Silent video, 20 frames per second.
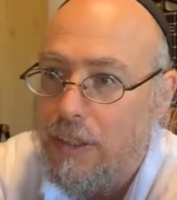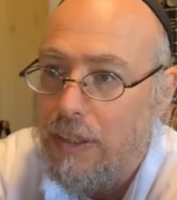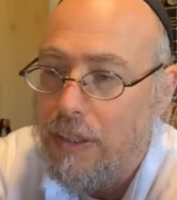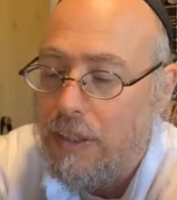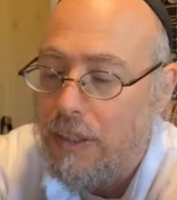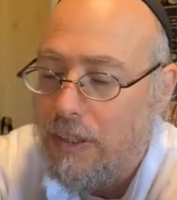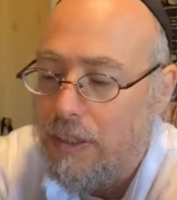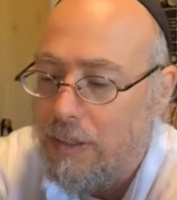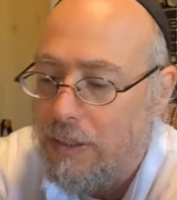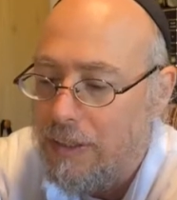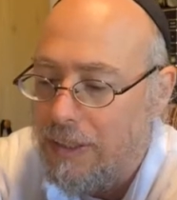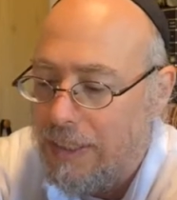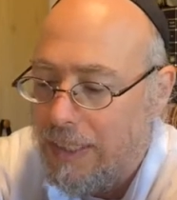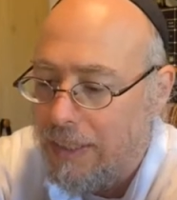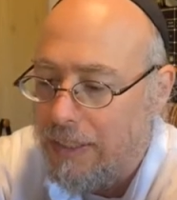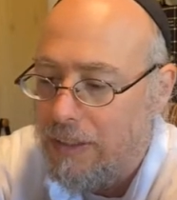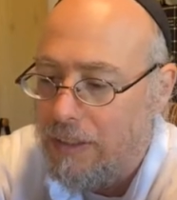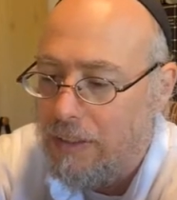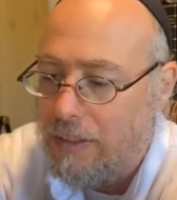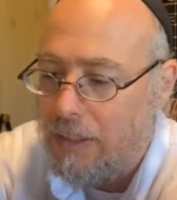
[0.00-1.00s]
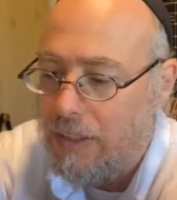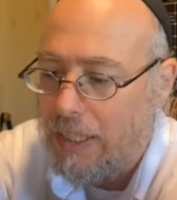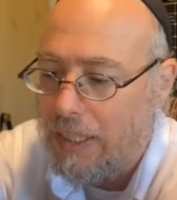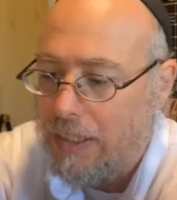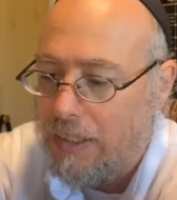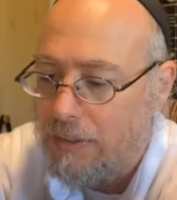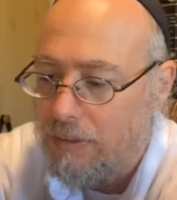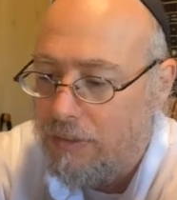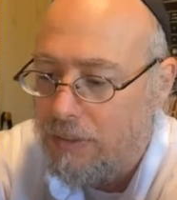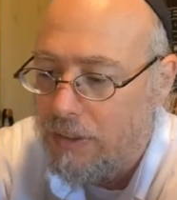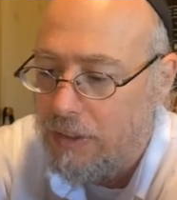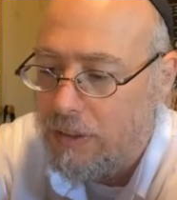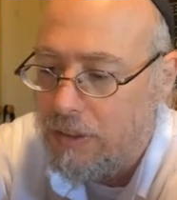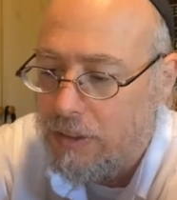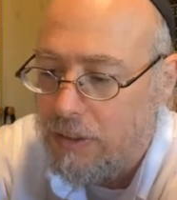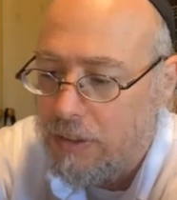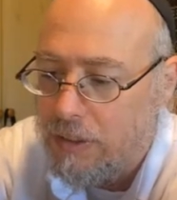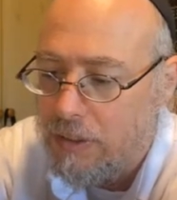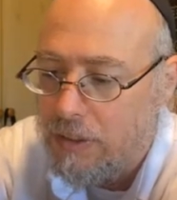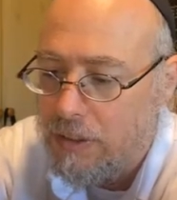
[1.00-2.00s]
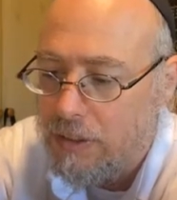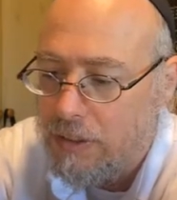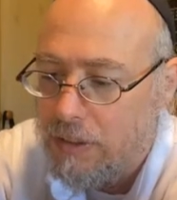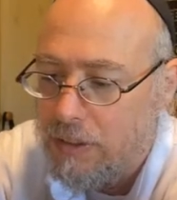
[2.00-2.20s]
And the second to last verse